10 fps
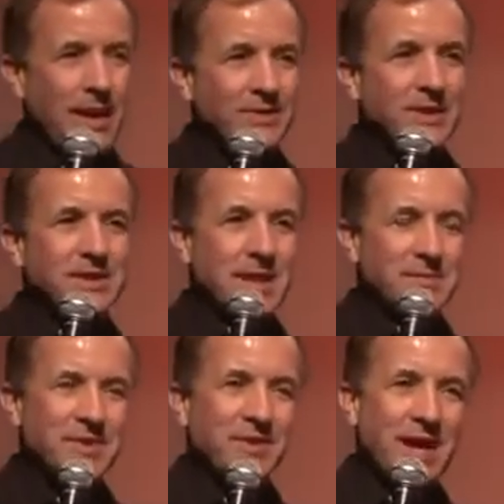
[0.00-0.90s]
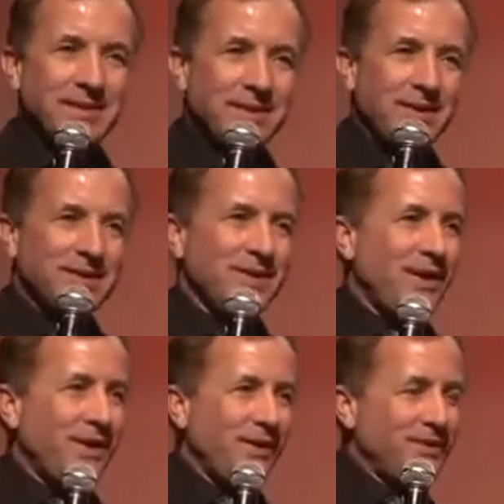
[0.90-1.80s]
Without the substrate, there's
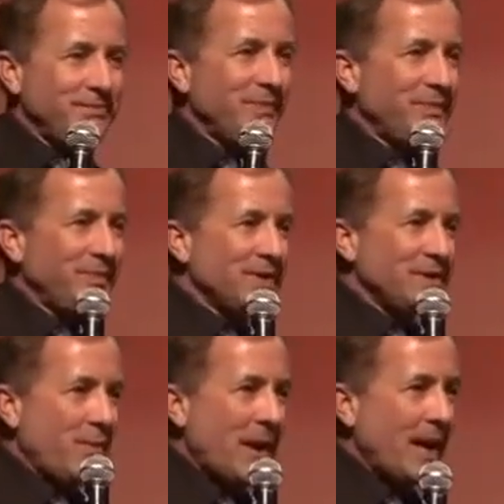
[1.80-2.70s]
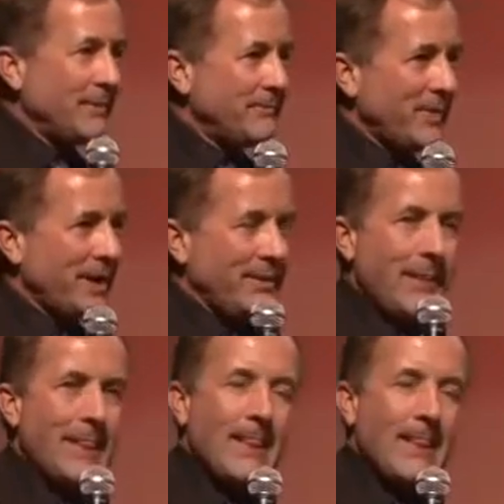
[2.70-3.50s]
no mind, right?